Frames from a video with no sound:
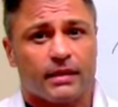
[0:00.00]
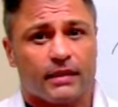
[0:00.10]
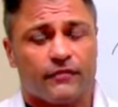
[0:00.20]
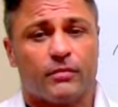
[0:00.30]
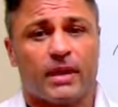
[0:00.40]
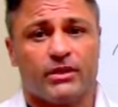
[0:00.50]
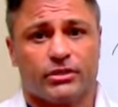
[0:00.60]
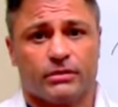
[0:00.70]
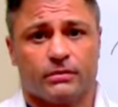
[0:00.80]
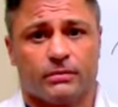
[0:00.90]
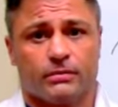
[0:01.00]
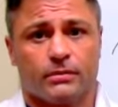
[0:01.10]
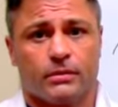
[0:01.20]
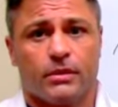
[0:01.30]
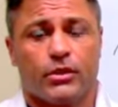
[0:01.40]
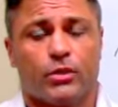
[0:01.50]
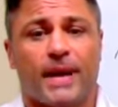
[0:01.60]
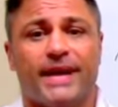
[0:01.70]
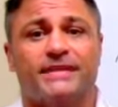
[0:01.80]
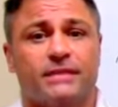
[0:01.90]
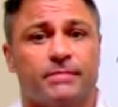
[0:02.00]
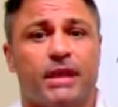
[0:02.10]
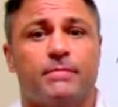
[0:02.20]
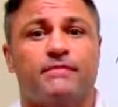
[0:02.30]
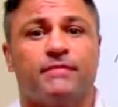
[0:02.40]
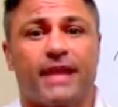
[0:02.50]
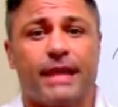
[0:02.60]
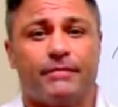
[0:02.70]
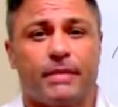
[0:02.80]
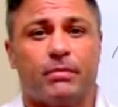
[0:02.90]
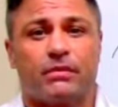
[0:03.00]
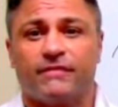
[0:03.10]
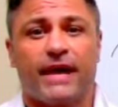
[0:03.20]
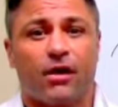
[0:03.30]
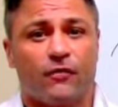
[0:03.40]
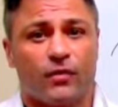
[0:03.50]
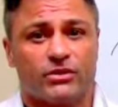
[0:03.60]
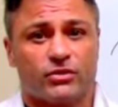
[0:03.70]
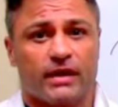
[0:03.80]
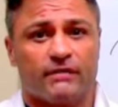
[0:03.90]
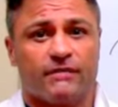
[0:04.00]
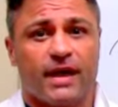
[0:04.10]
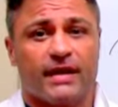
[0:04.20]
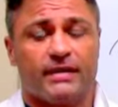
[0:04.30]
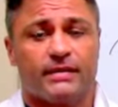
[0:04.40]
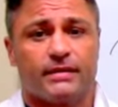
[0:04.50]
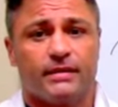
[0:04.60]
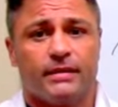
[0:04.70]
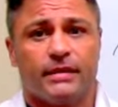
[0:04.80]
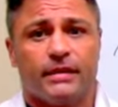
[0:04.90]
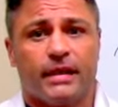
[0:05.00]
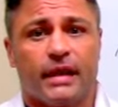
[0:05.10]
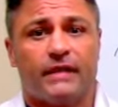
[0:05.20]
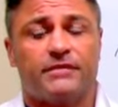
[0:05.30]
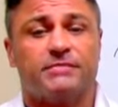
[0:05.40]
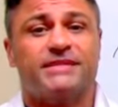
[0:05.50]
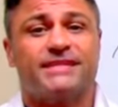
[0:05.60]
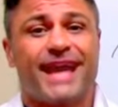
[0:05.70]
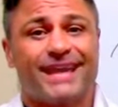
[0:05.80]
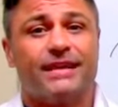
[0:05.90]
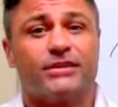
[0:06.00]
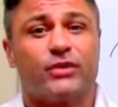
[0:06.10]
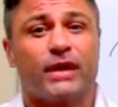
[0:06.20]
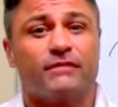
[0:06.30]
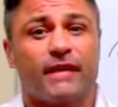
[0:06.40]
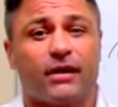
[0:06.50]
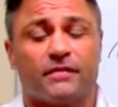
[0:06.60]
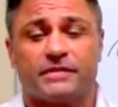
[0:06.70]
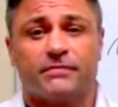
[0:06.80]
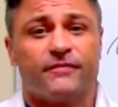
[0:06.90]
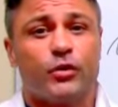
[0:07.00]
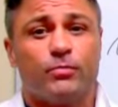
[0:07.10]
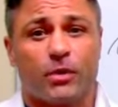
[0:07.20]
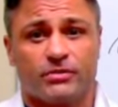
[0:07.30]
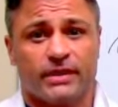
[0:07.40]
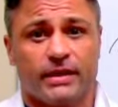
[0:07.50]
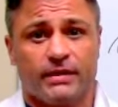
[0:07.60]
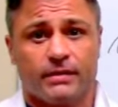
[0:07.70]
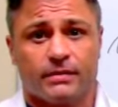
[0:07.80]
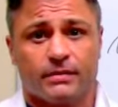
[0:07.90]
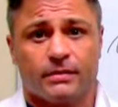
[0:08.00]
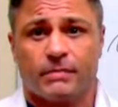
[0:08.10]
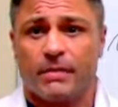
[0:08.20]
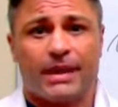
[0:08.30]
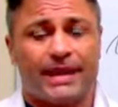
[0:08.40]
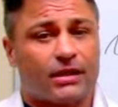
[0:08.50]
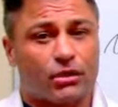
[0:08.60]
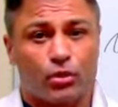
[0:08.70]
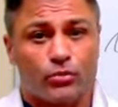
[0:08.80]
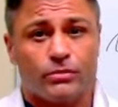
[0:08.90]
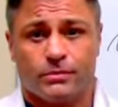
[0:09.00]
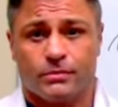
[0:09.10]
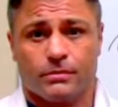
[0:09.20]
inflammation. Your body has to become inflamed to be able to fight off what it's trying to fight. And if it's mistakenly trying to fight off some food protein, maybe like gluten,